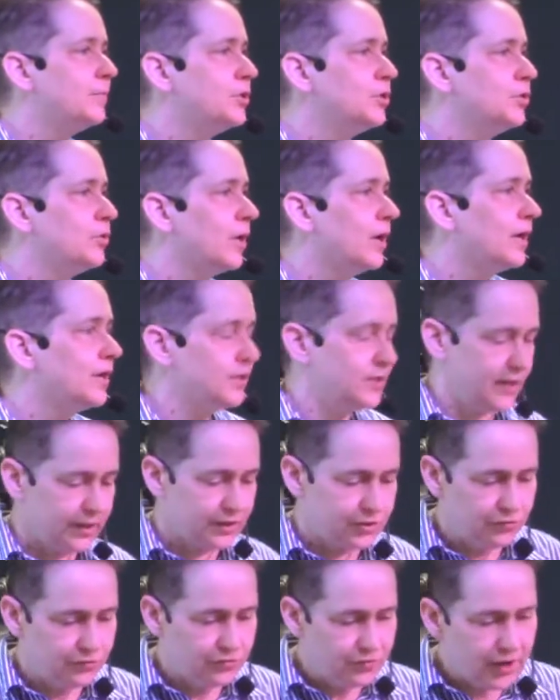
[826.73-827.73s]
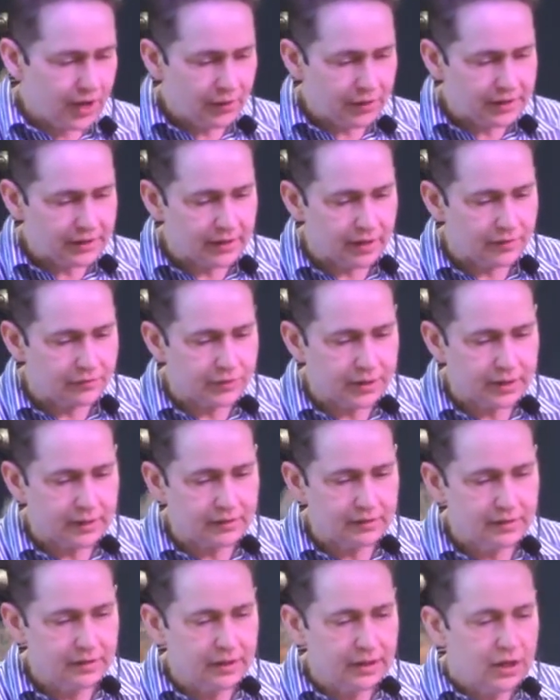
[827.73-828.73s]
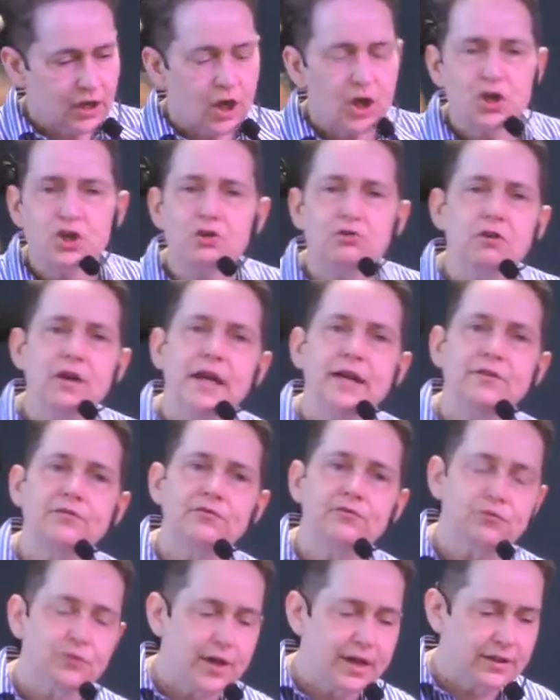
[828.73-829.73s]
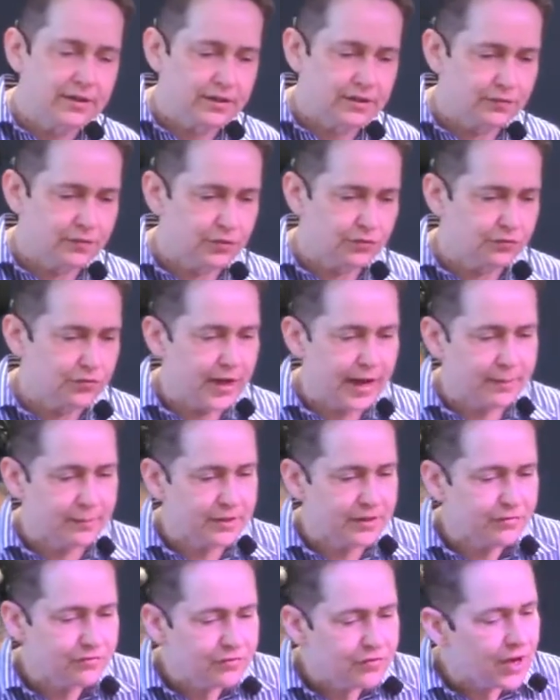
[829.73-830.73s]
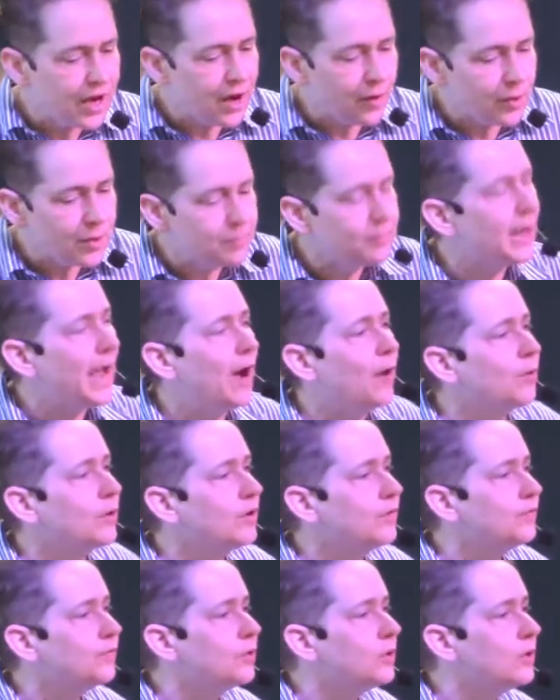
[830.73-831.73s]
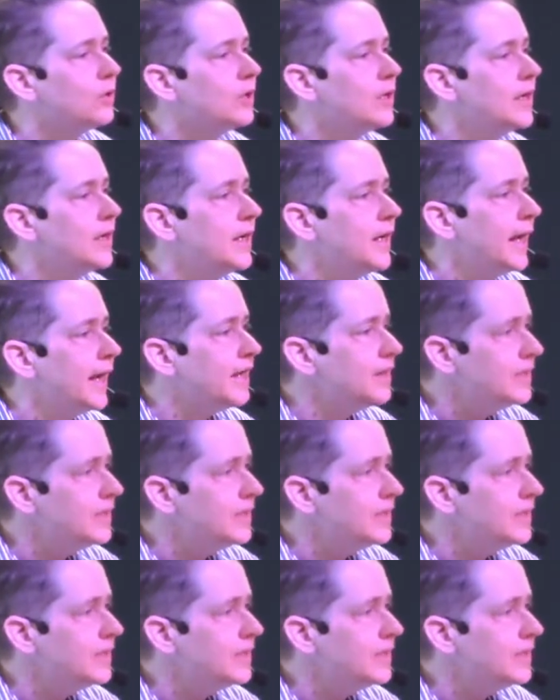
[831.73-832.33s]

to us as very loving, a great friend of the family, very powerful and